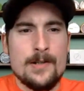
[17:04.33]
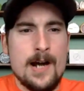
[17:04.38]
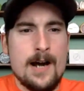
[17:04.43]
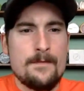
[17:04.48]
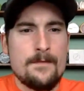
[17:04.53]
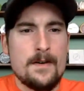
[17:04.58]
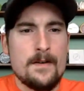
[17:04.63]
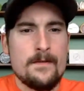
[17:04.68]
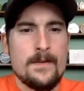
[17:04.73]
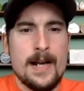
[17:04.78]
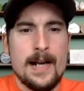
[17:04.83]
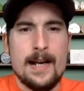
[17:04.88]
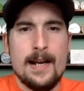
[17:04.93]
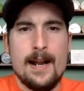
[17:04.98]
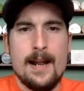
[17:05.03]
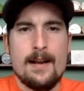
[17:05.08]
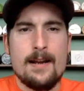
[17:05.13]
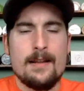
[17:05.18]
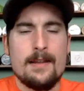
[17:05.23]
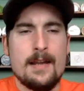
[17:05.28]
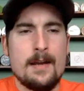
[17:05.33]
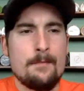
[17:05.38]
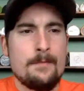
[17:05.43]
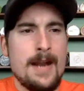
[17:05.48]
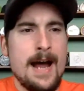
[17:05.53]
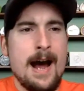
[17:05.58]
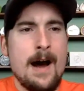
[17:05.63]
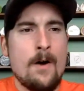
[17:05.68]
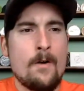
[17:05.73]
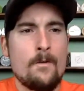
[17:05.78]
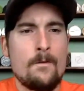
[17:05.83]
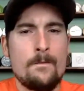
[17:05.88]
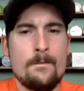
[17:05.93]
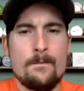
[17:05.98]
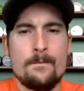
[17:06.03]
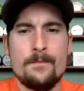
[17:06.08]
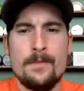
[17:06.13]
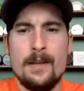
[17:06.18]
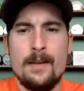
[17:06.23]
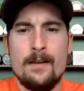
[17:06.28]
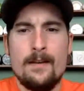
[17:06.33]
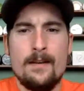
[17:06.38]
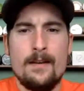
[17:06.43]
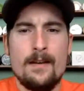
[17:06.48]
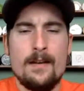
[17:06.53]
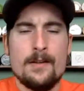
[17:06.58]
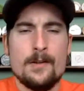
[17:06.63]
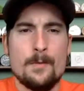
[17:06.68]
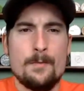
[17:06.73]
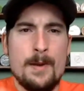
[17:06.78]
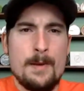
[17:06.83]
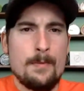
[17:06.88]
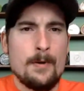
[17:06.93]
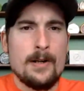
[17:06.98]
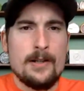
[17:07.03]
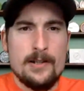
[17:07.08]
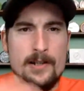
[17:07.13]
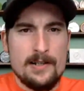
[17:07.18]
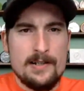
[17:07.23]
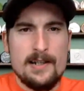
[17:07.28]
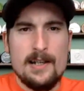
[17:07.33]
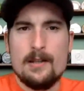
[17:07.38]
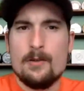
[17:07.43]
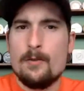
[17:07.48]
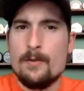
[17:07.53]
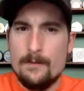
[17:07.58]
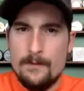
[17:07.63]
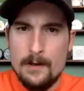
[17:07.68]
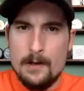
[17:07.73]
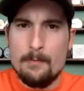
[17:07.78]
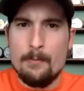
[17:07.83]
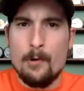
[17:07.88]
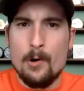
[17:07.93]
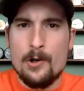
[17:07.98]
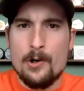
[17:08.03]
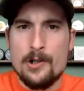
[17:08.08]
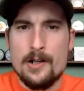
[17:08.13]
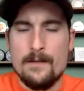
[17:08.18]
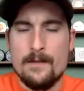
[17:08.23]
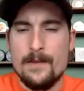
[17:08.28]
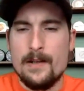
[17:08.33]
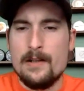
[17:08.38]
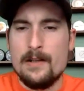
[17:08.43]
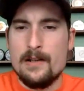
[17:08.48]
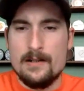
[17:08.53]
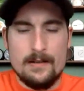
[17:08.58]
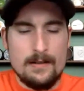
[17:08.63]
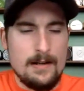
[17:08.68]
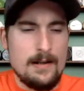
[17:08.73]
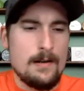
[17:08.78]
off of, and I can edit them down so people could just see the review portion if they just,